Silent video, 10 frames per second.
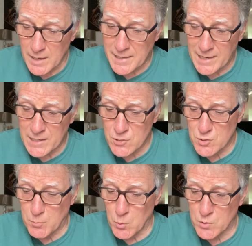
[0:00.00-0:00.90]
Killian
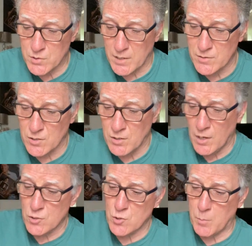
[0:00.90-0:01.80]
Spooks is a
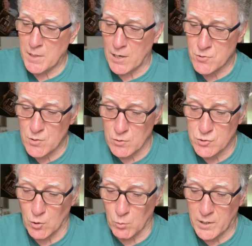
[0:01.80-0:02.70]
supernatural
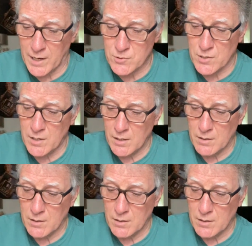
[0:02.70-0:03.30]
soul catcher.